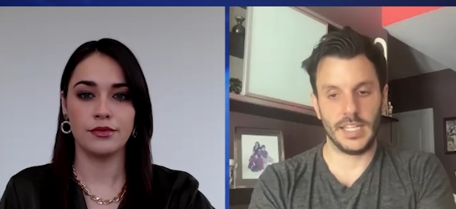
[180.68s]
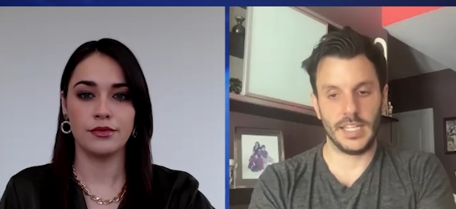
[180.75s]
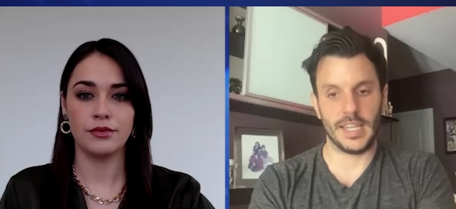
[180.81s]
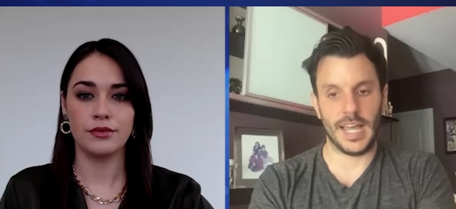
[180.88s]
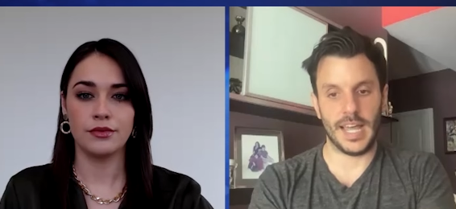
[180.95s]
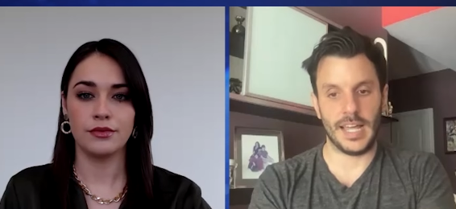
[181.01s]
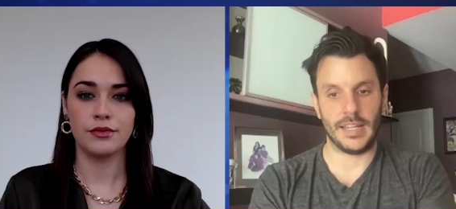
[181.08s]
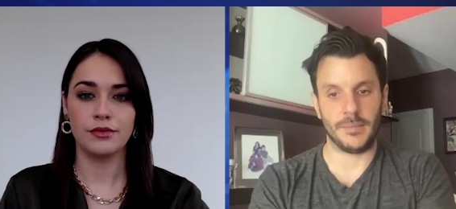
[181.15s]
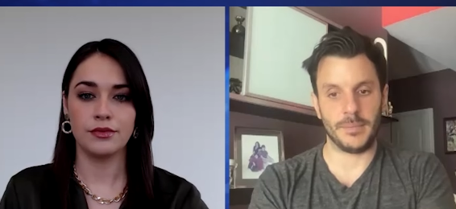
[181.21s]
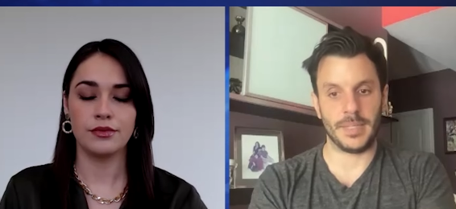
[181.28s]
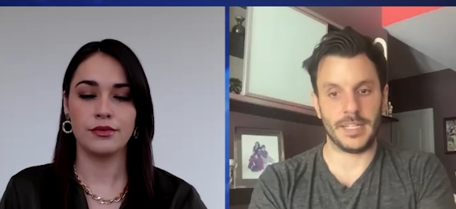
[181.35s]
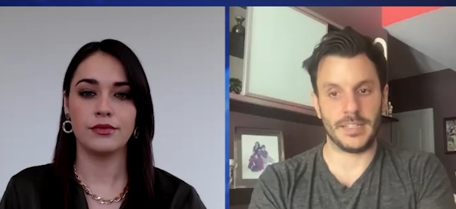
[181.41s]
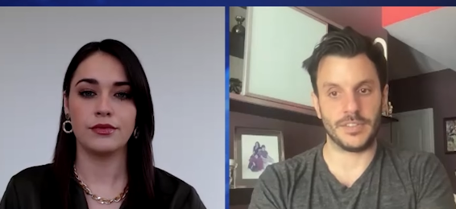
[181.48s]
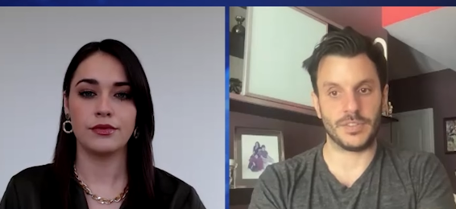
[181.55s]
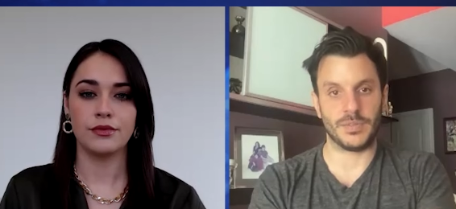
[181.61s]
Speaker 1: that
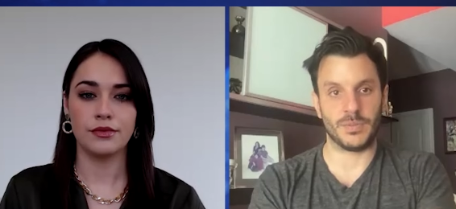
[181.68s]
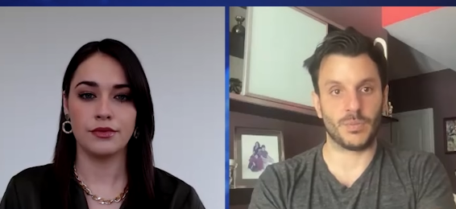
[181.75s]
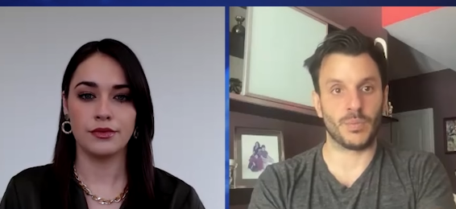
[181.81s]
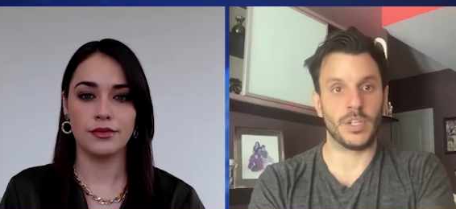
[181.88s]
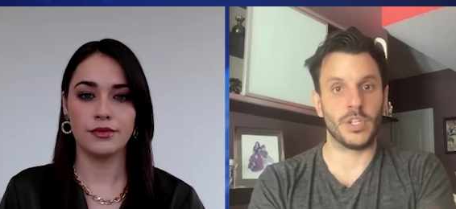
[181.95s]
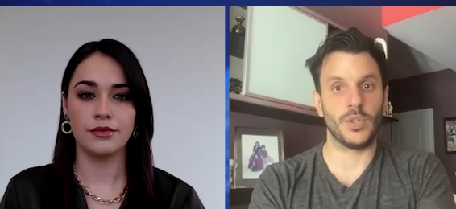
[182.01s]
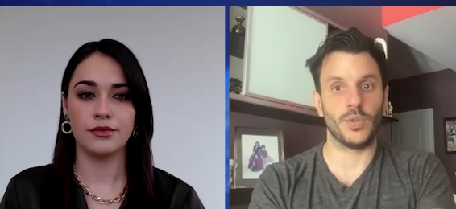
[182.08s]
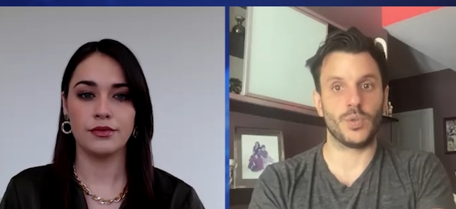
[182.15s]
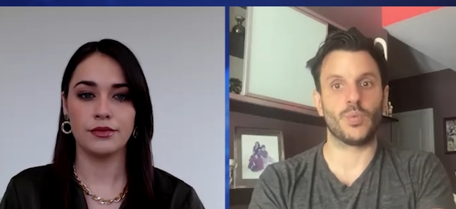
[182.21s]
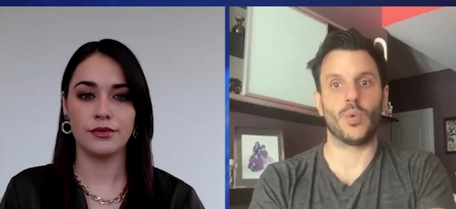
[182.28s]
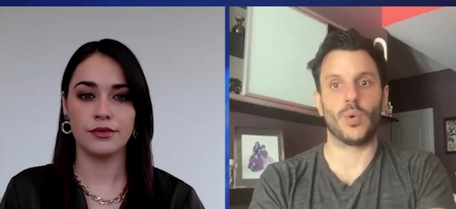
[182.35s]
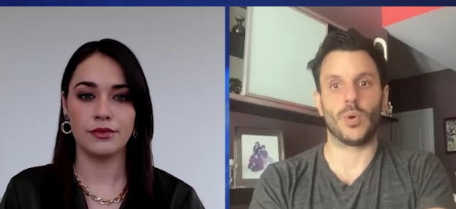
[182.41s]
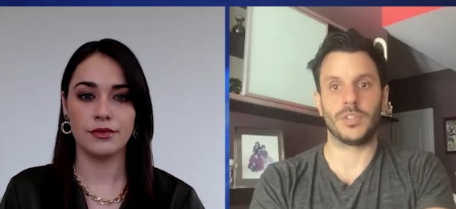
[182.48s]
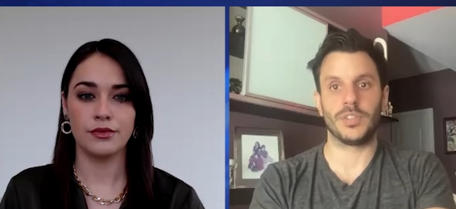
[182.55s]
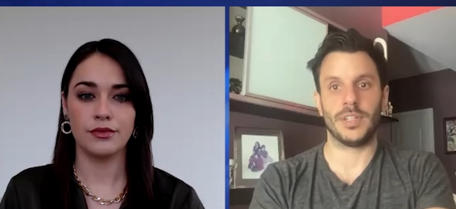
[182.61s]
means renewed
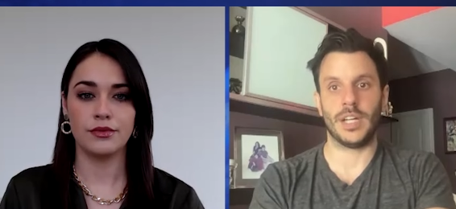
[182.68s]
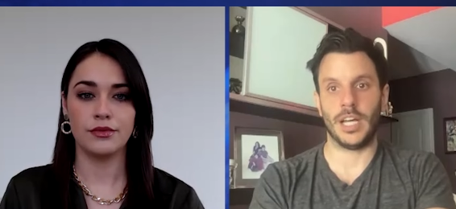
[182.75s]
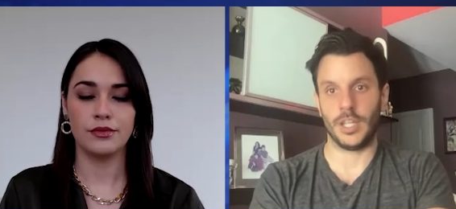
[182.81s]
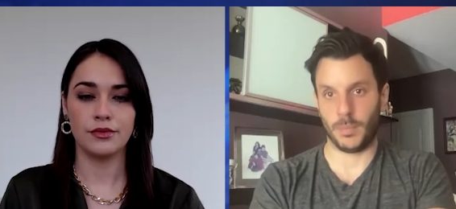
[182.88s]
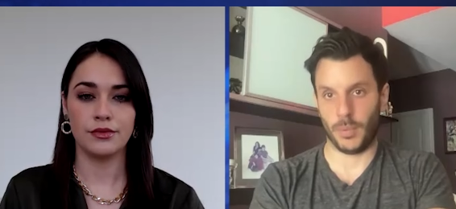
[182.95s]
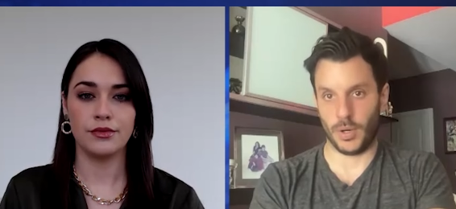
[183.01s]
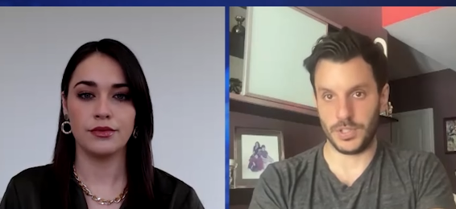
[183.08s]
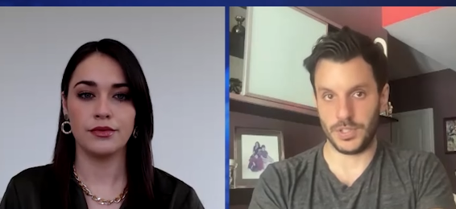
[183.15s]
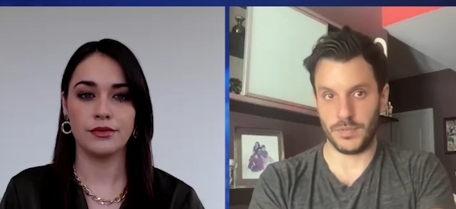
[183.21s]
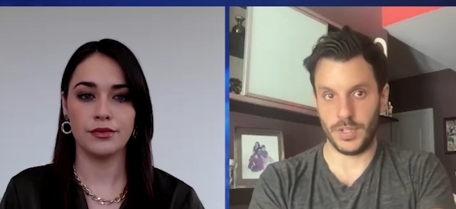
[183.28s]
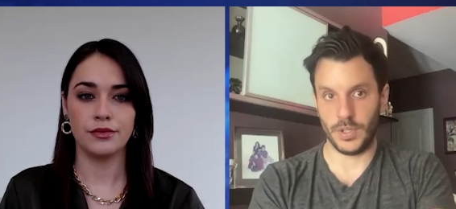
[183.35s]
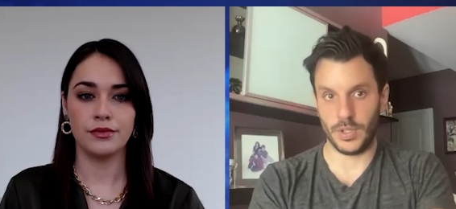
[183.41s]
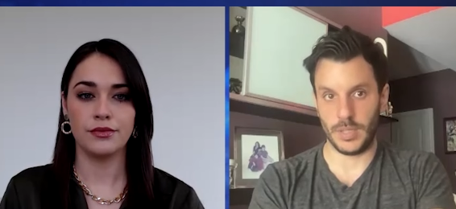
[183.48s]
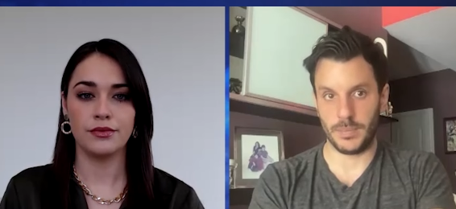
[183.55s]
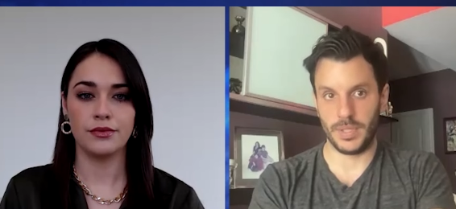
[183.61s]
wars in other parts of
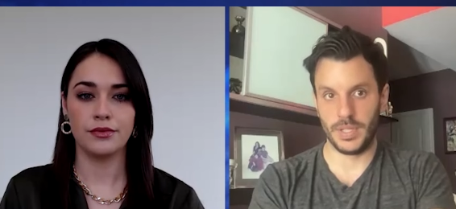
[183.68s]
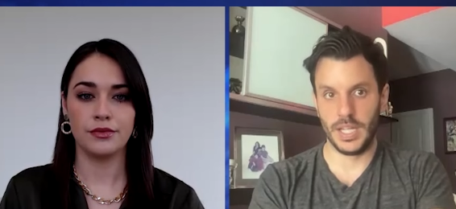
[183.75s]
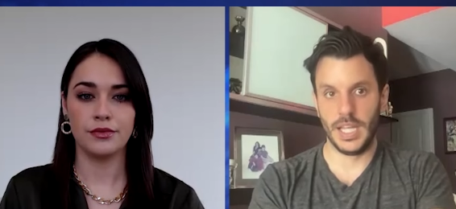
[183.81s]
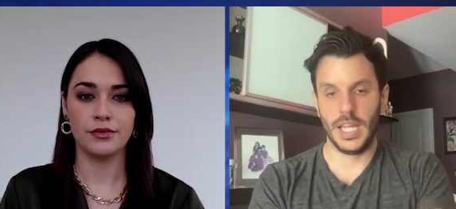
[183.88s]
Europe.